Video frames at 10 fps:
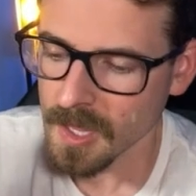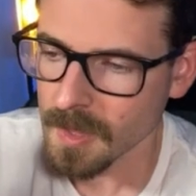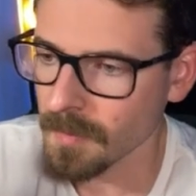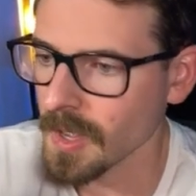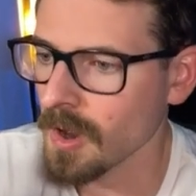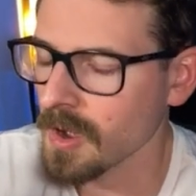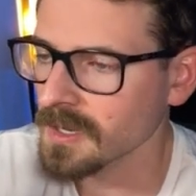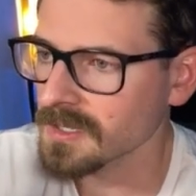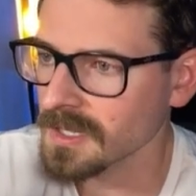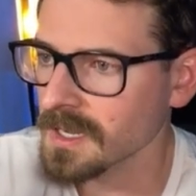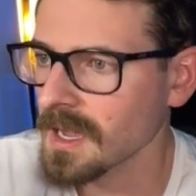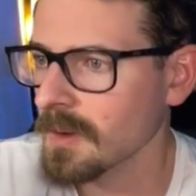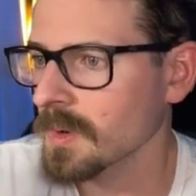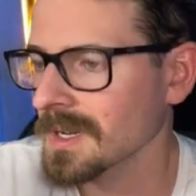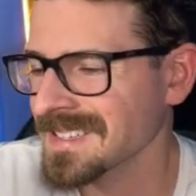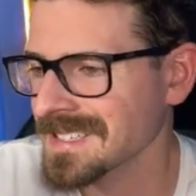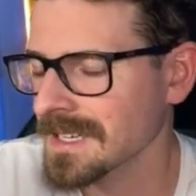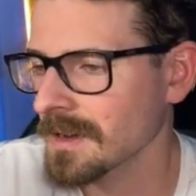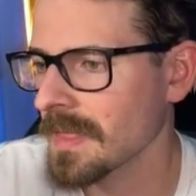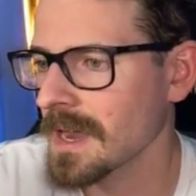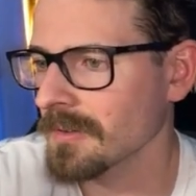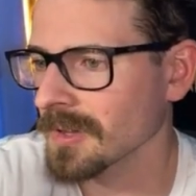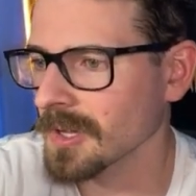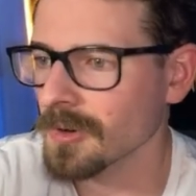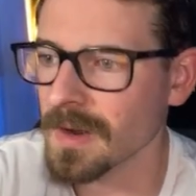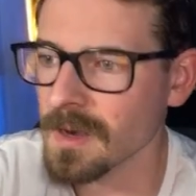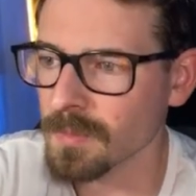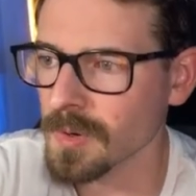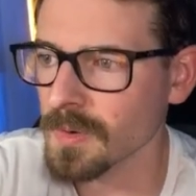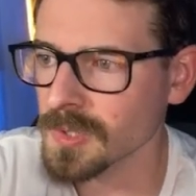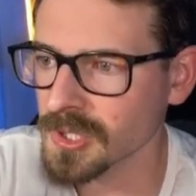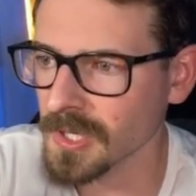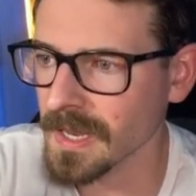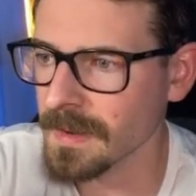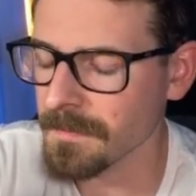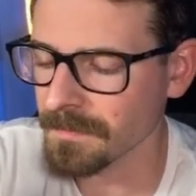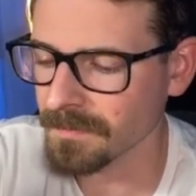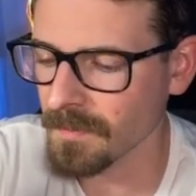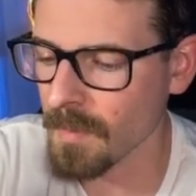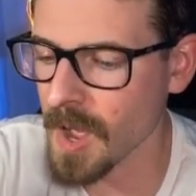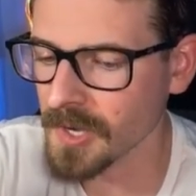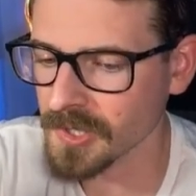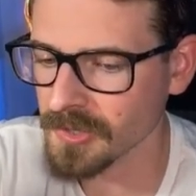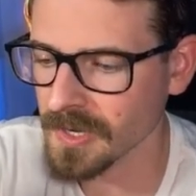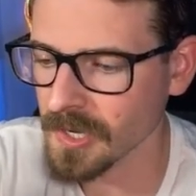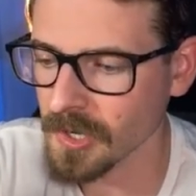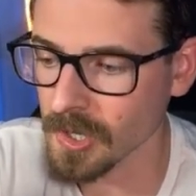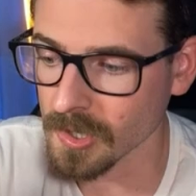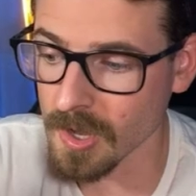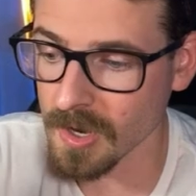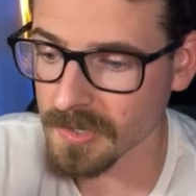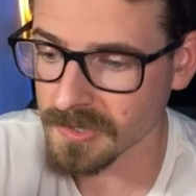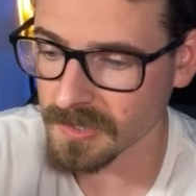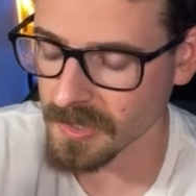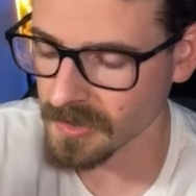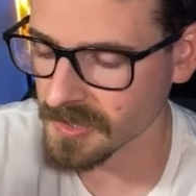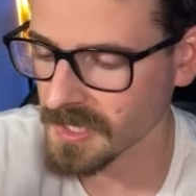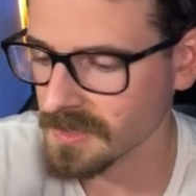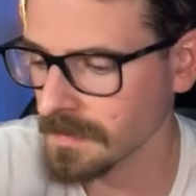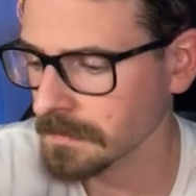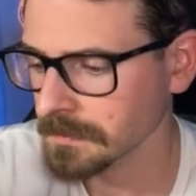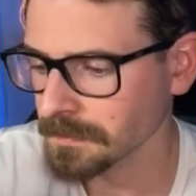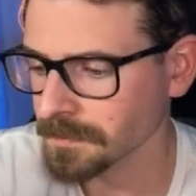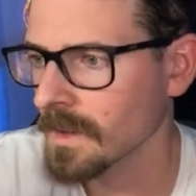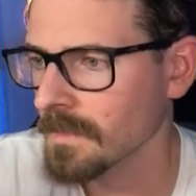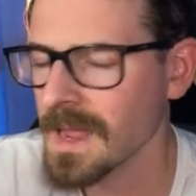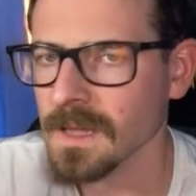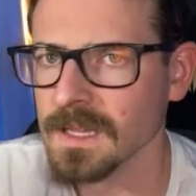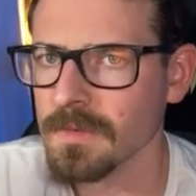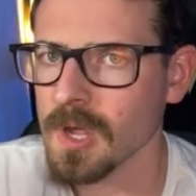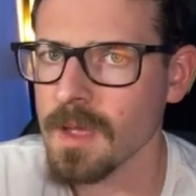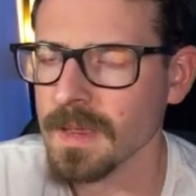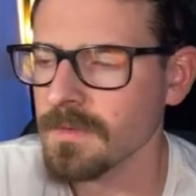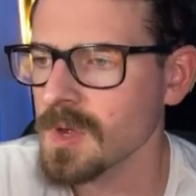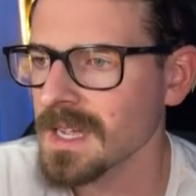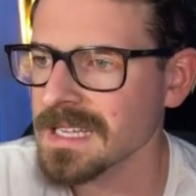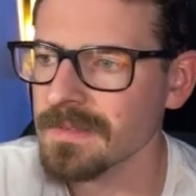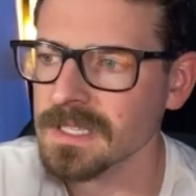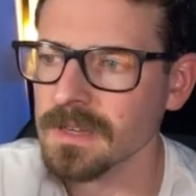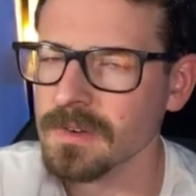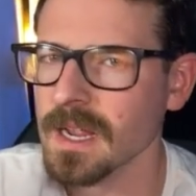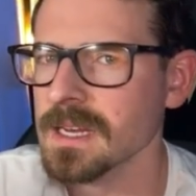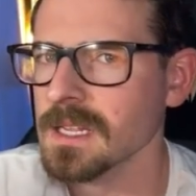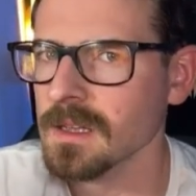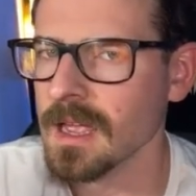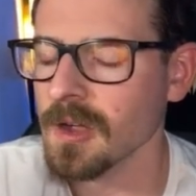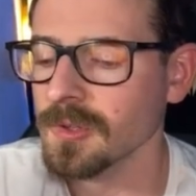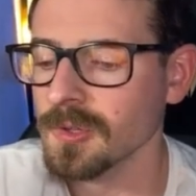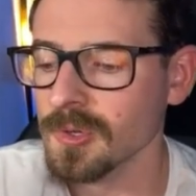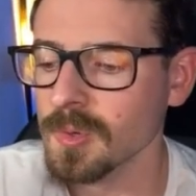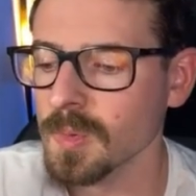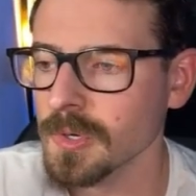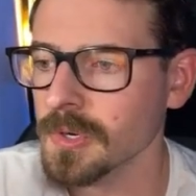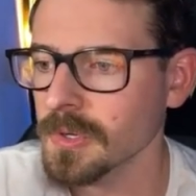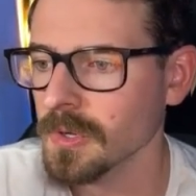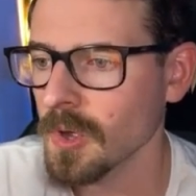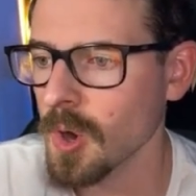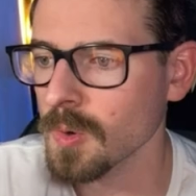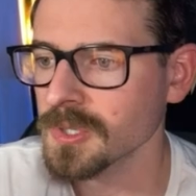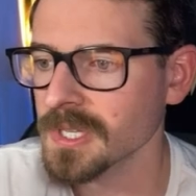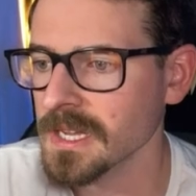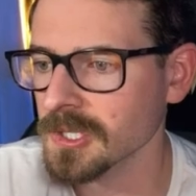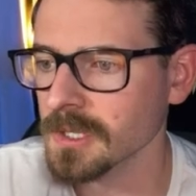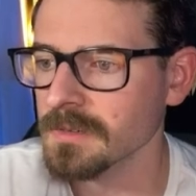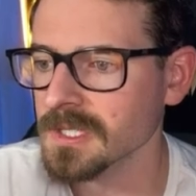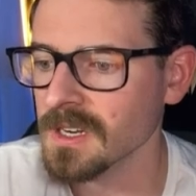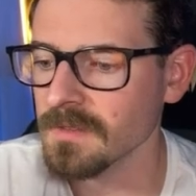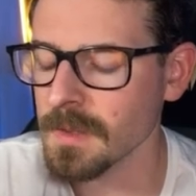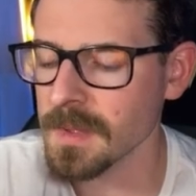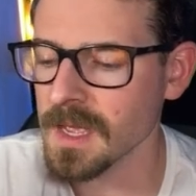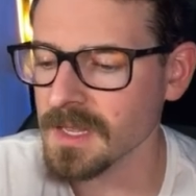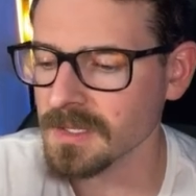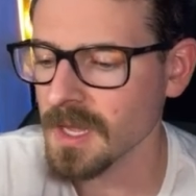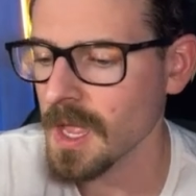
But honestly, I wouldn't consider that a really great approach to like monitoring your logs on your system. Yeah, leave a comment. If you guys have a different idea how you would host a service on a VPS,